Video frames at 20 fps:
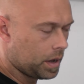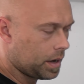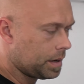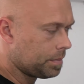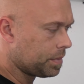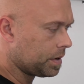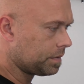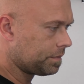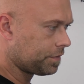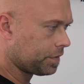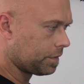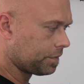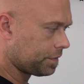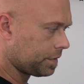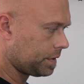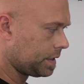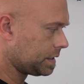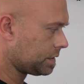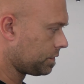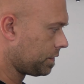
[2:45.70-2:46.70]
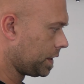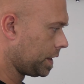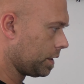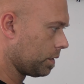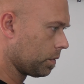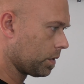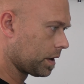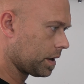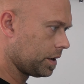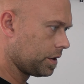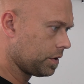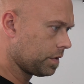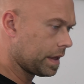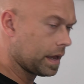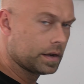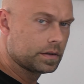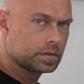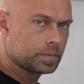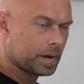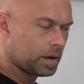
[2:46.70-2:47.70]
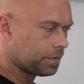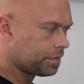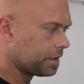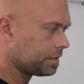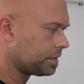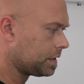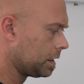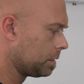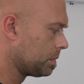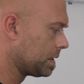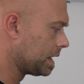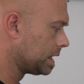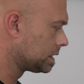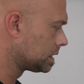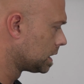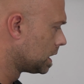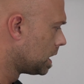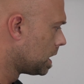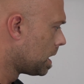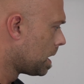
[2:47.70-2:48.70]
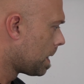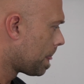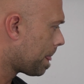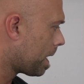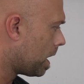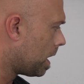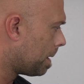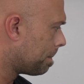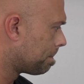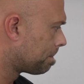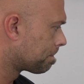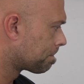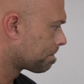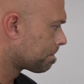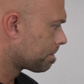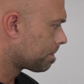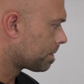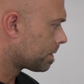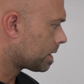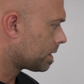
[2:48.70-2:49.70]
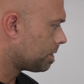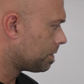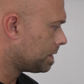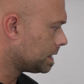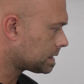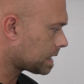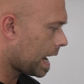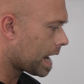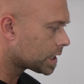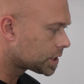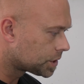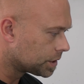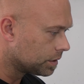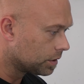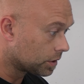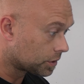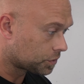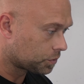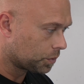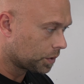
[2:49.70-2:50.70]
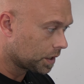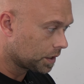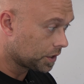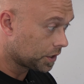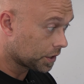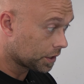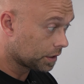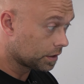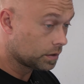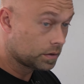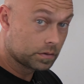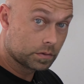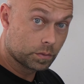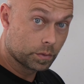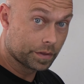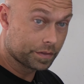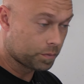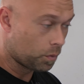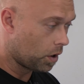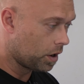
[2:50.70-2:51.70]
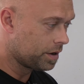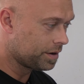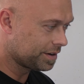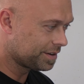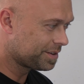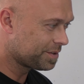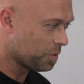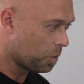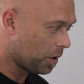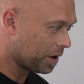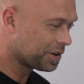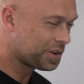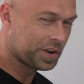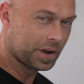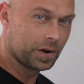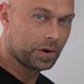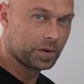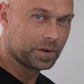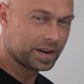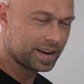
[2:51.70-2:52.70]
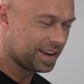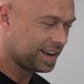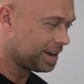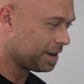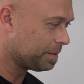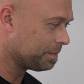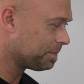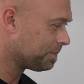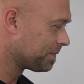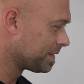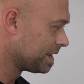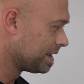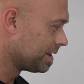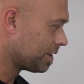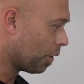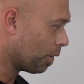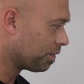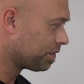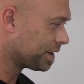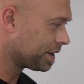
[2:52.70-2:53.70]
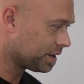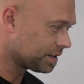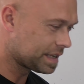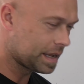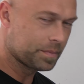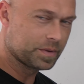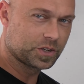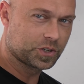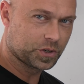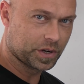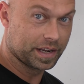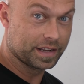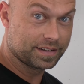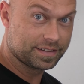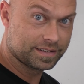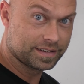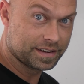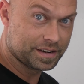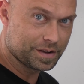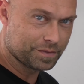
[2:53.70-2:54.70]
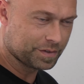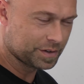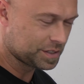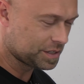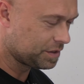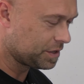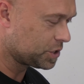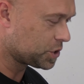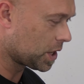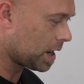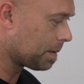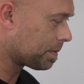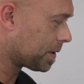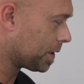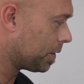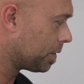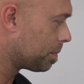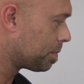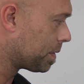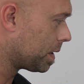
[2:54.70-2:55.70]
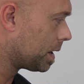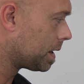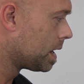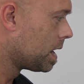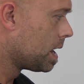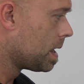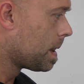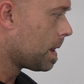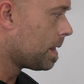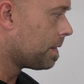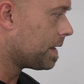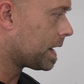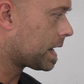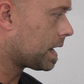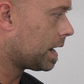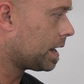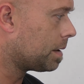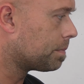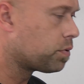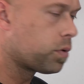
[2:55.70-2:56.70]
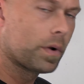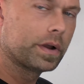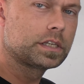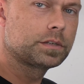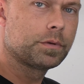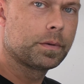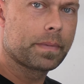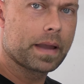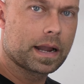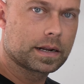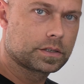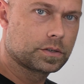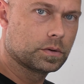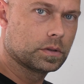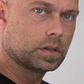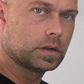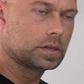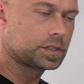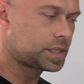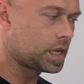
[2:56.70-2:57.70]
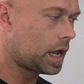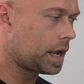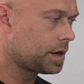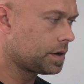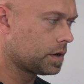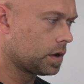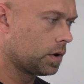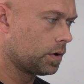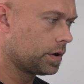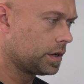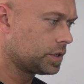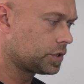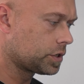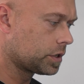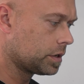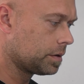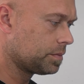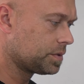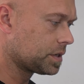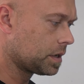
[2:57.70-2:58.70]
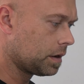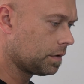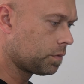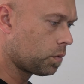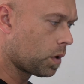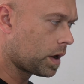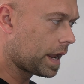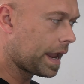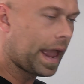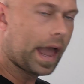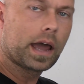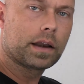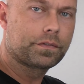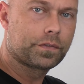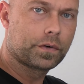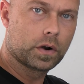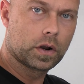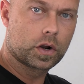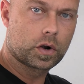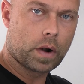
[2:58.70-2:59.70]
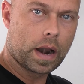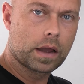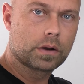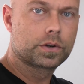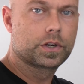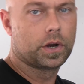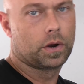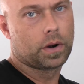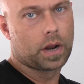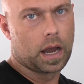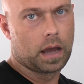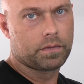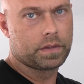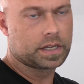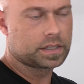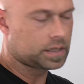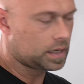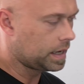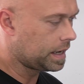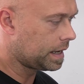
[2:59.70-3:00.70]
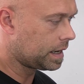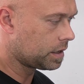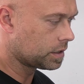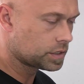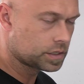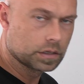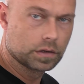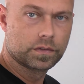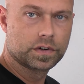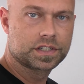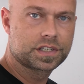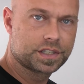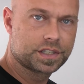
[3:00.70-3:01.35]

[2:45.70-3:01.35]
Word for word: on it, but for, for this video we're going to do that. It's about 15 minutes. Um, this actually looks really good with one, one coat. Um, hopefully it'll demonstrate the difference in the drop coat, but it kind of points me back to a little side note in terms of what I had for a ground coat on this. I had our silver